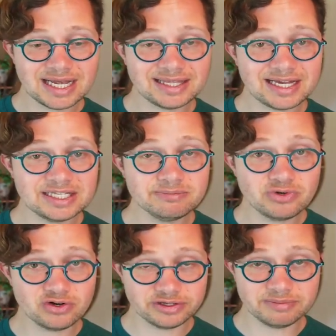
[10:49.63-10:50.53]
and that is
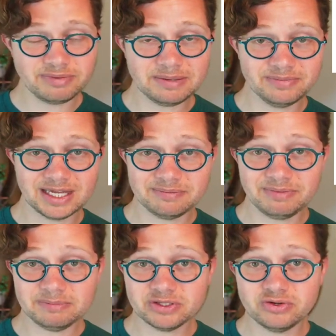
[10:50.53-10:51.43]
more than
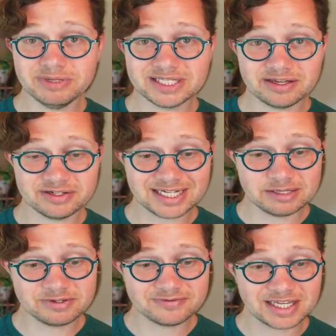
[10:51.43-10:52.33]
people who build other
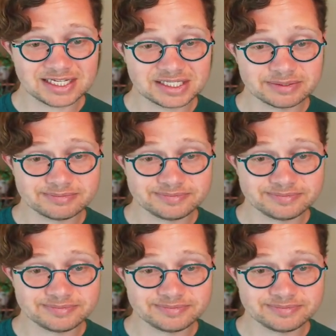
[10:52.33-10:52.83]
types of sites.